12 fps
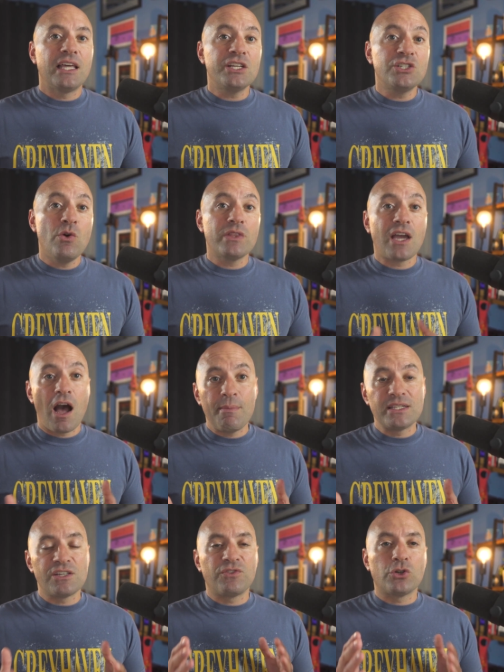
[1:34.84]
Let us know in the
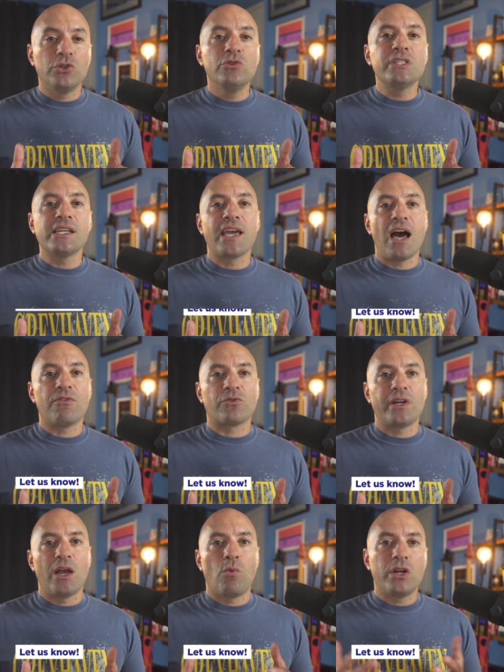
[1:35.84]
comments if you're using
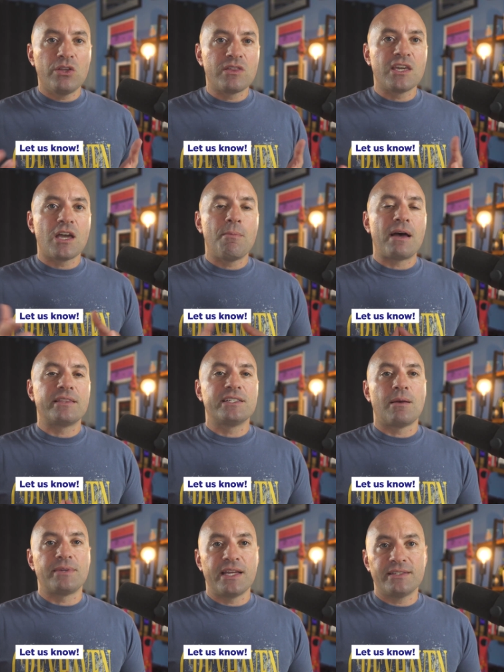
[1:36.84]
cavalry and what you think about
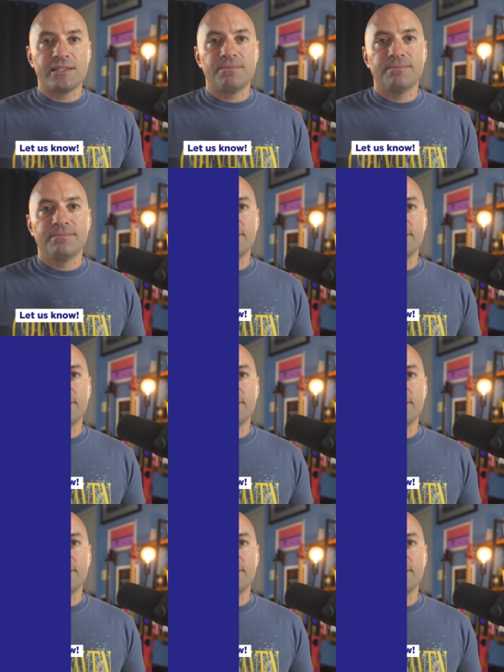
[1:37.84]
these updates.